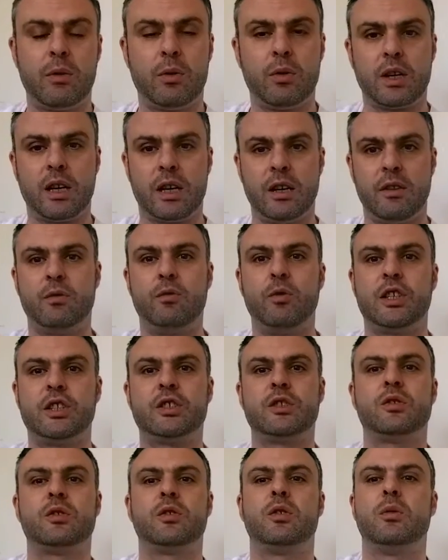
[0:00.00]
Um, they're all
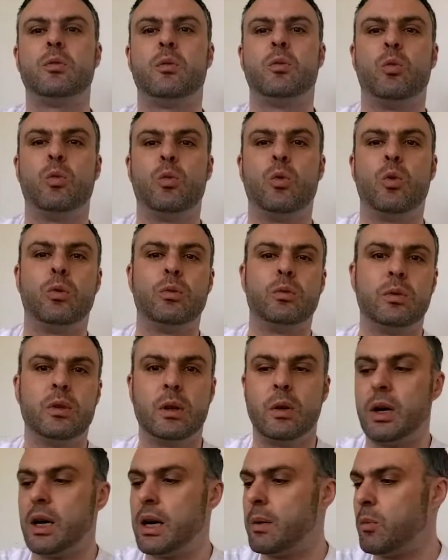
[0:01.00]
kind of wrist
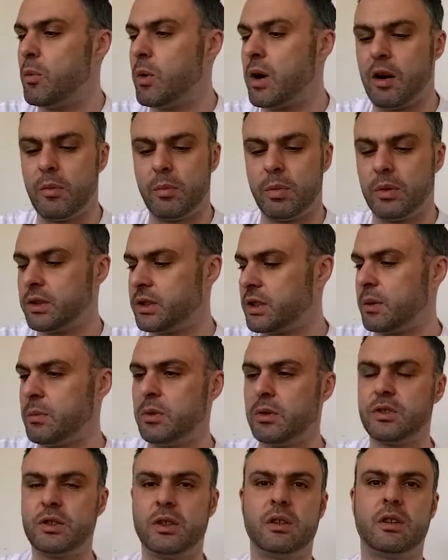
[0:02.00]
worn um,
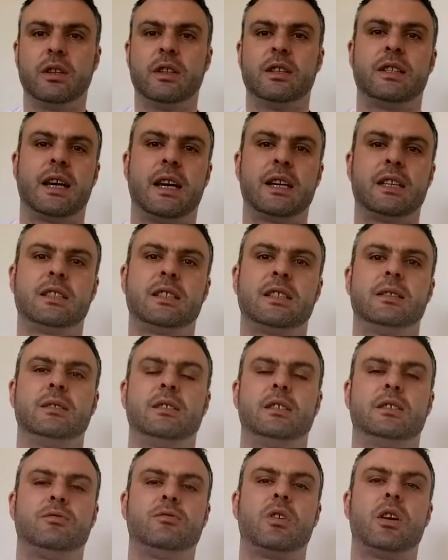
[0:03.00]
wearables. I'm also going
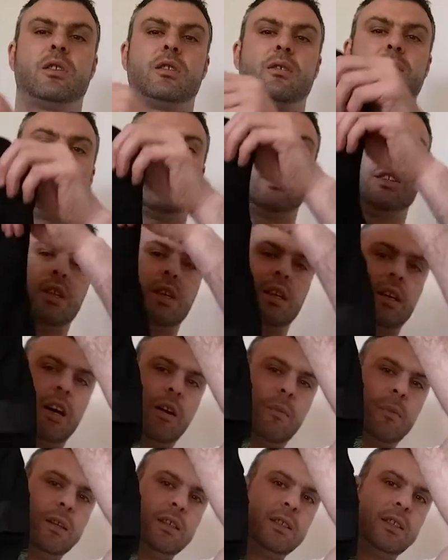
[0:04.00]
to test this rather
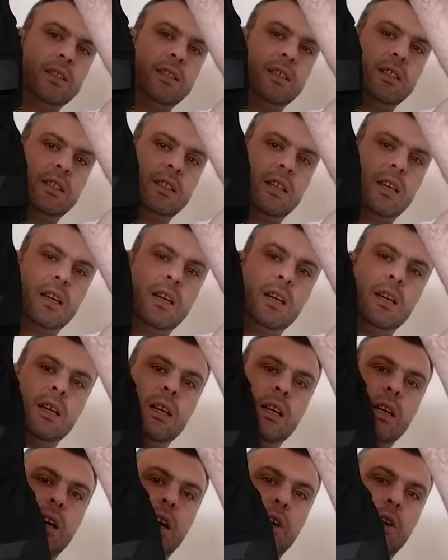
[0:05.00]
fetching garment. This
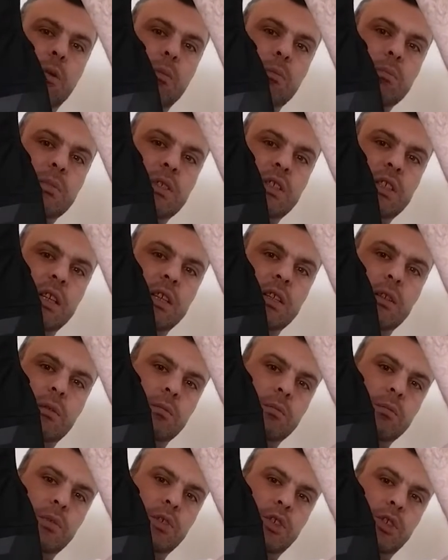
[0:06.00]
is a, an
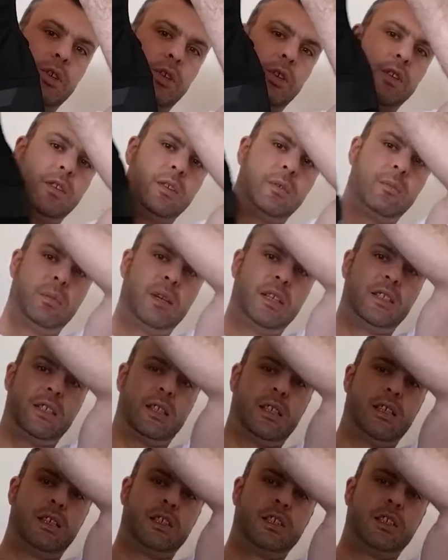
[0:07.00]
OMsignal
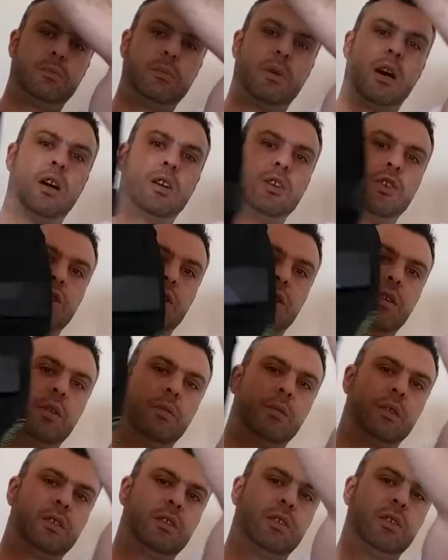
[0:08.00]
shirt, basically, a
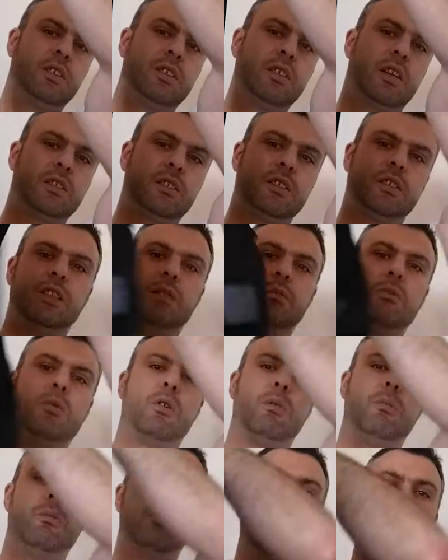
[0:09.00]
smart shirt. And we're going to
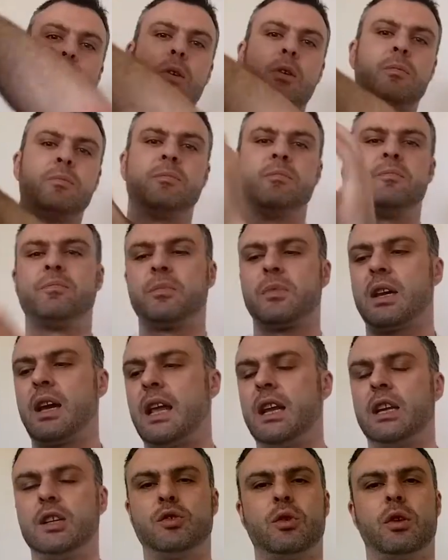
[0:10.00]
start to see more and more